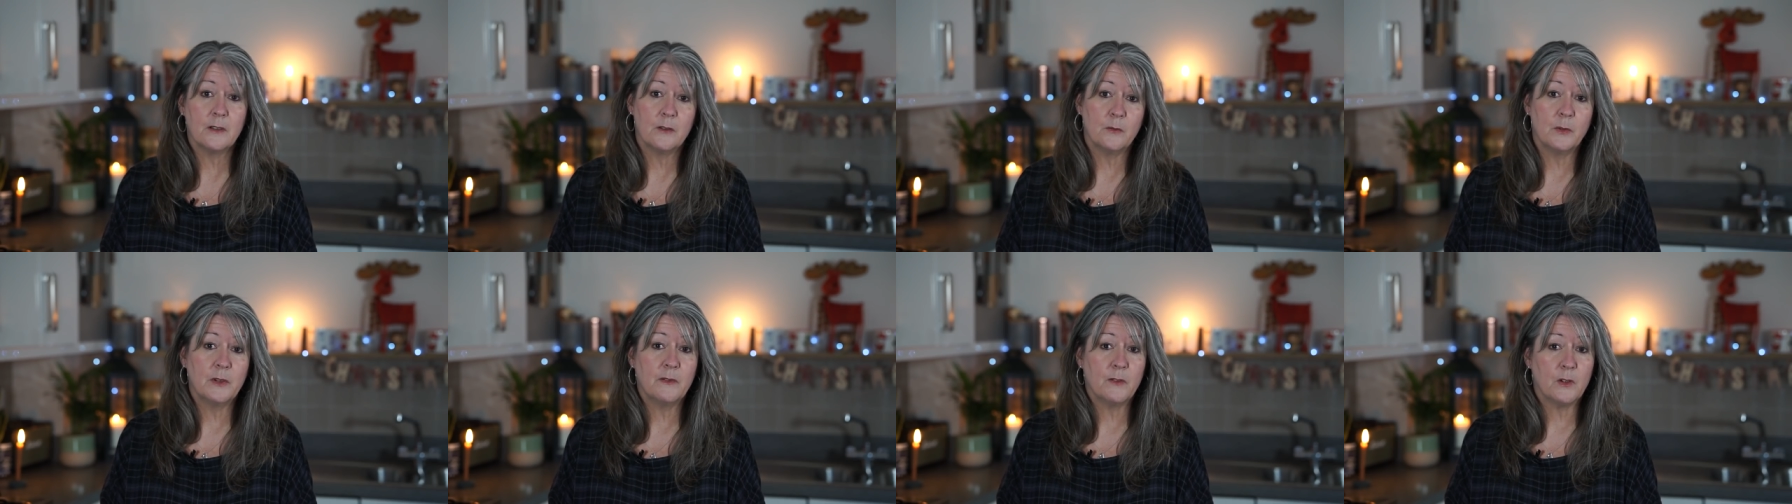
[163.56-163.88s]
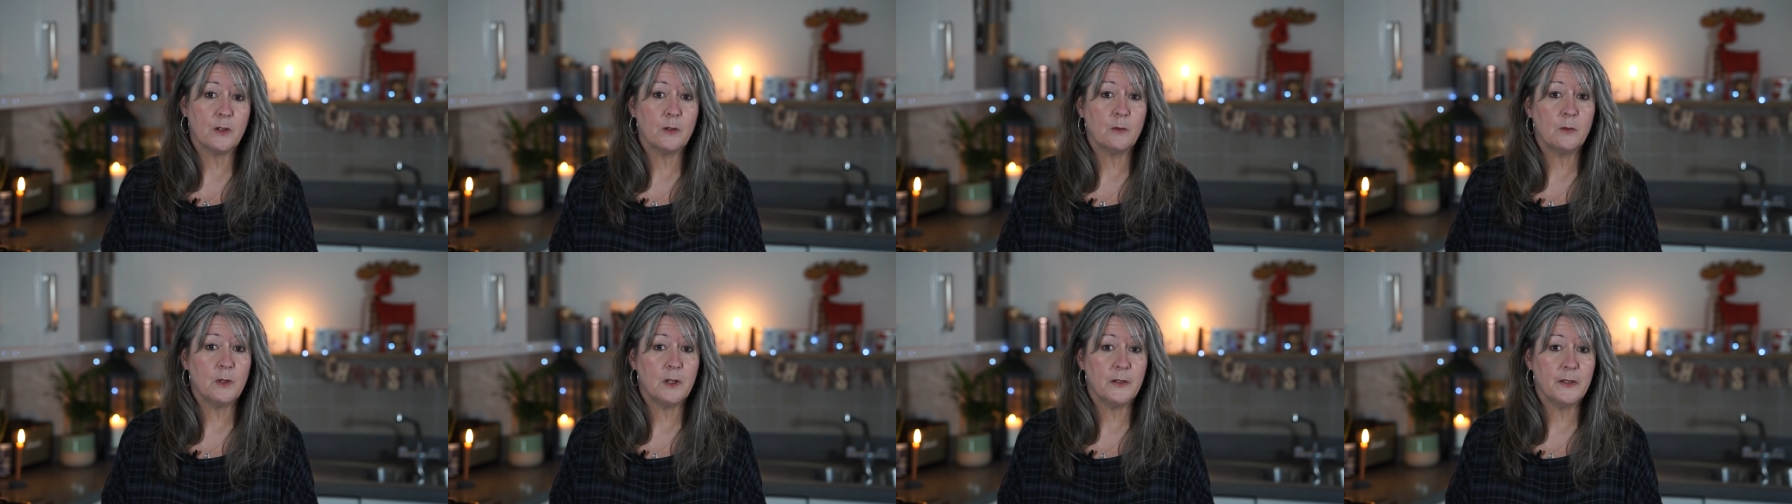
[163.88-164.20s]
we've
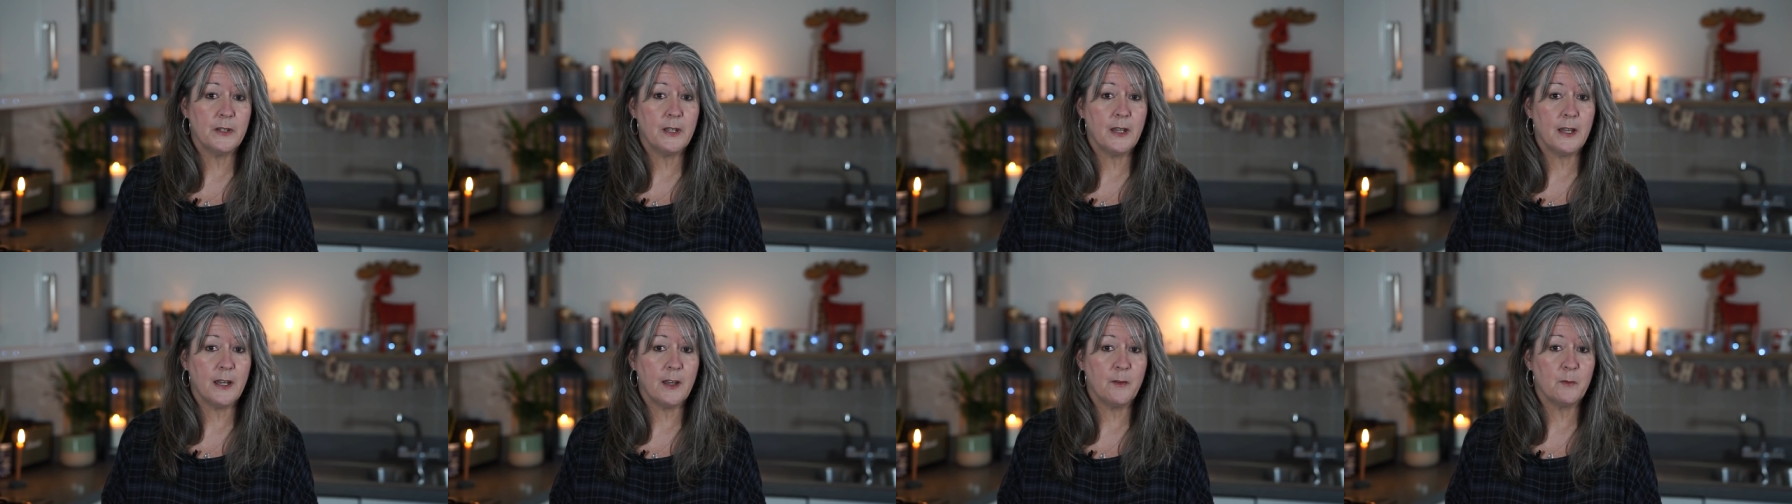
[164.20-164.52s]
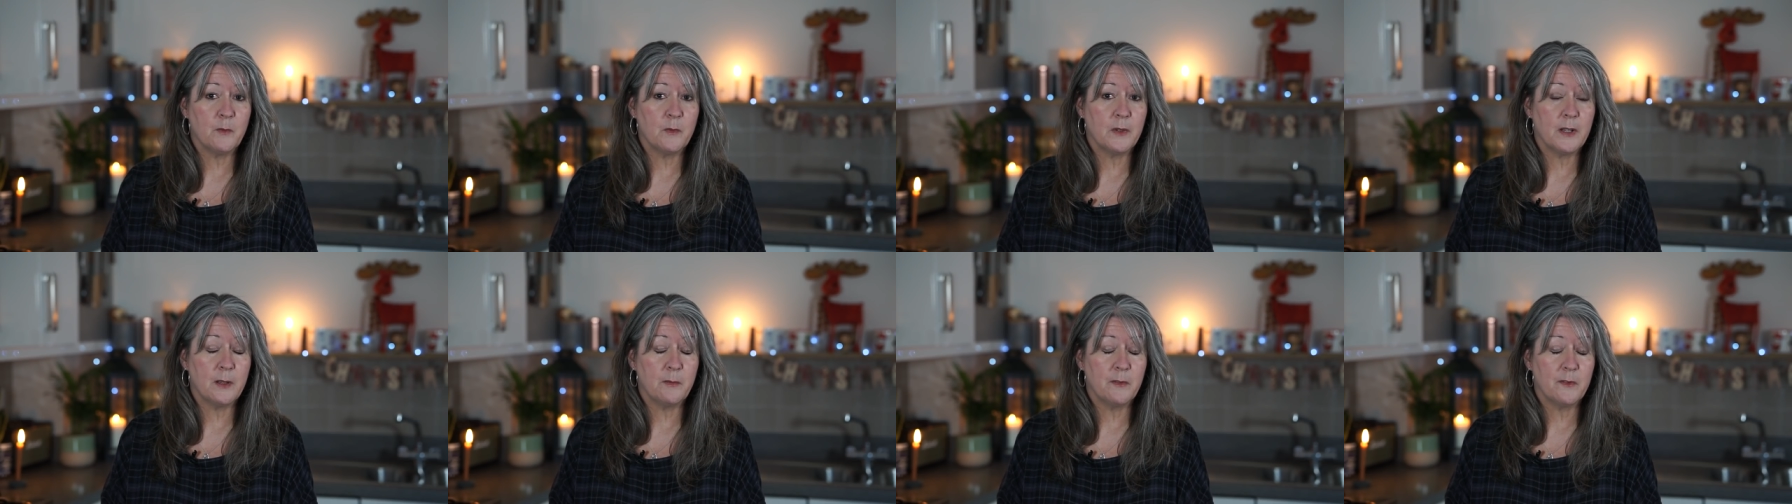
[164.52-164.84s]
got a while yet,
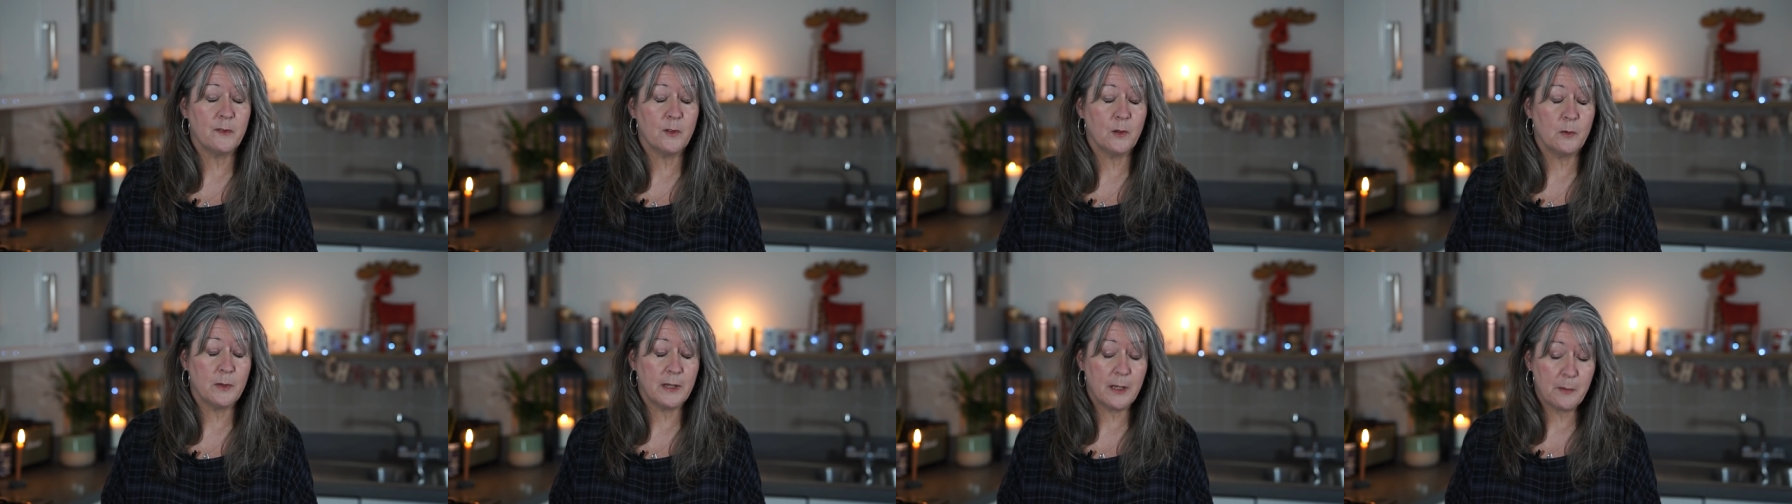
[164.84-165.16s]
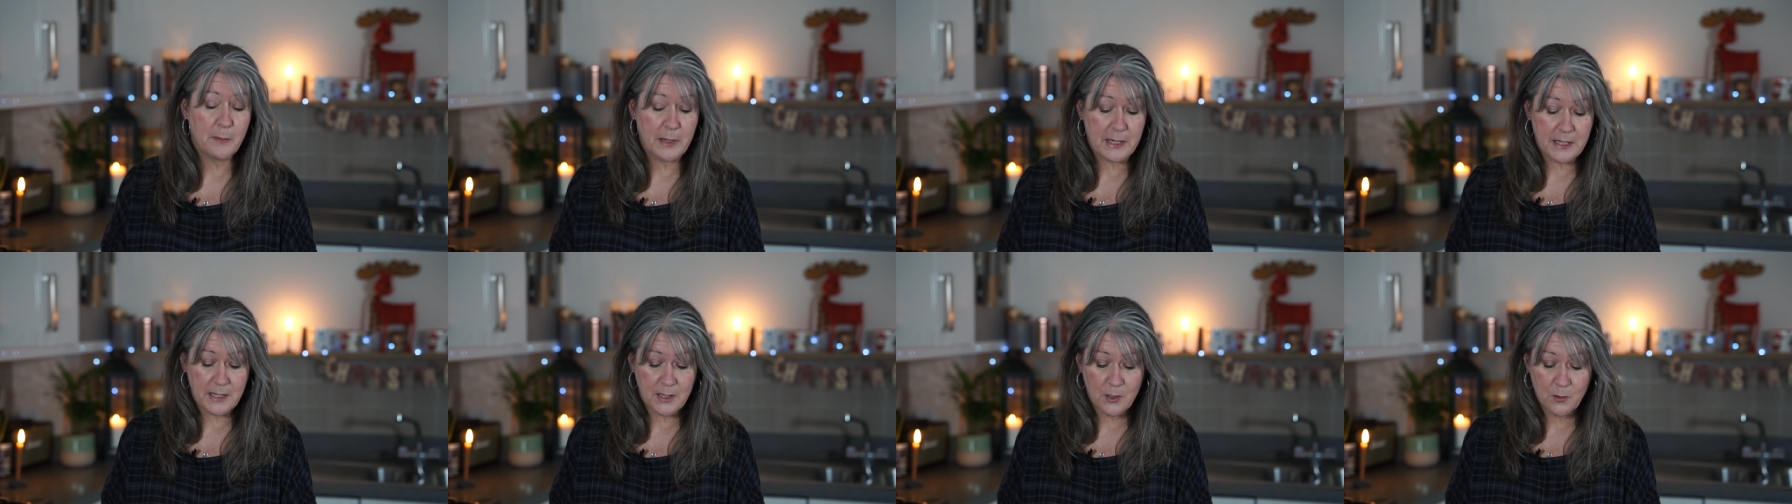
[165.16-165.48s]
haven't we, before we
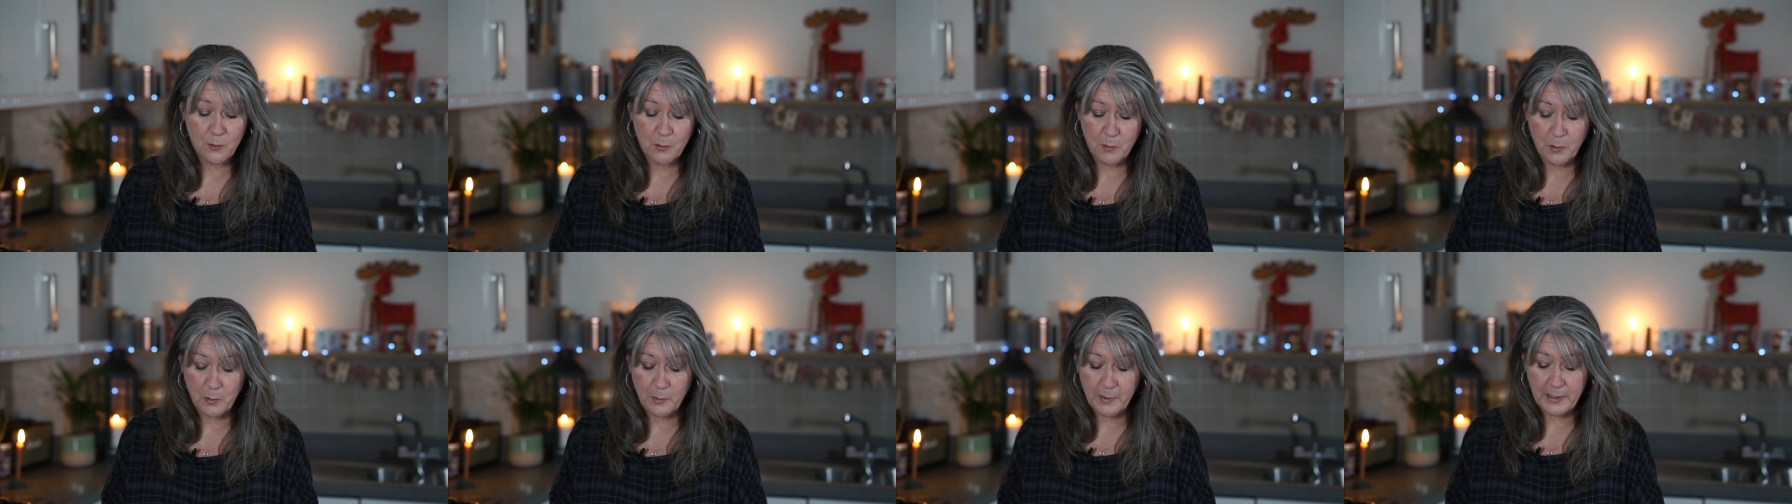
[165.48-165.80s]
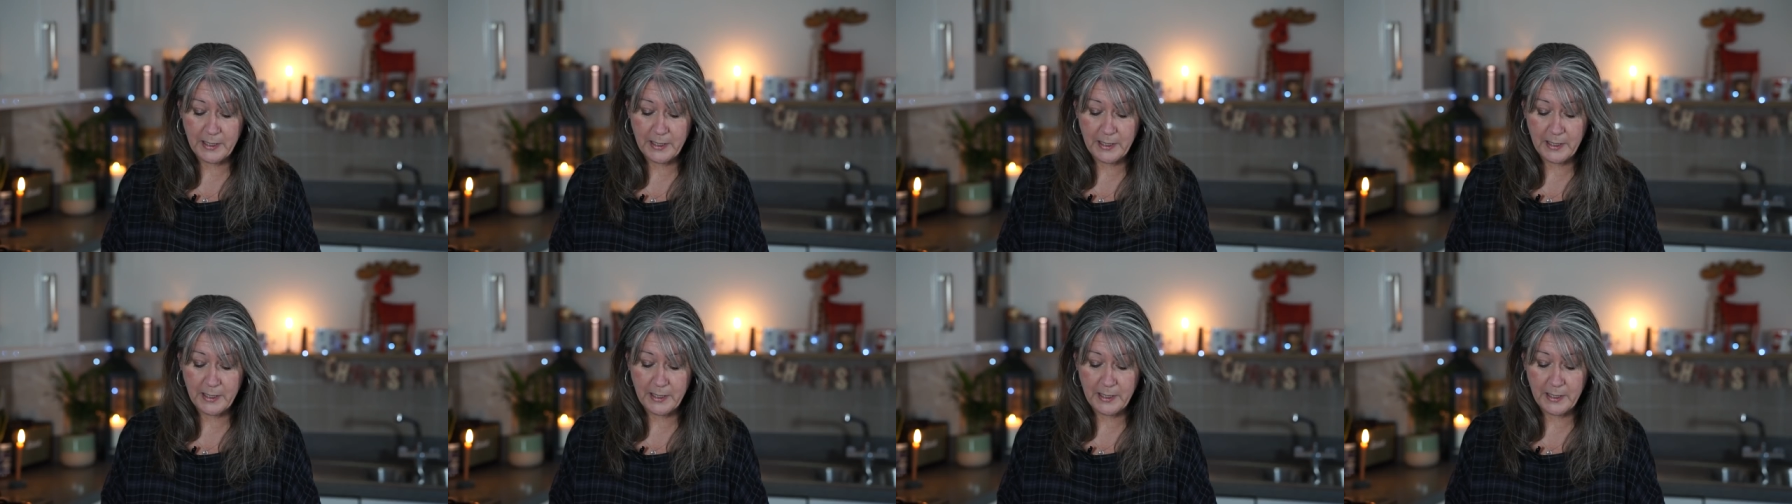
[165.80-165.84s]
get back to normal.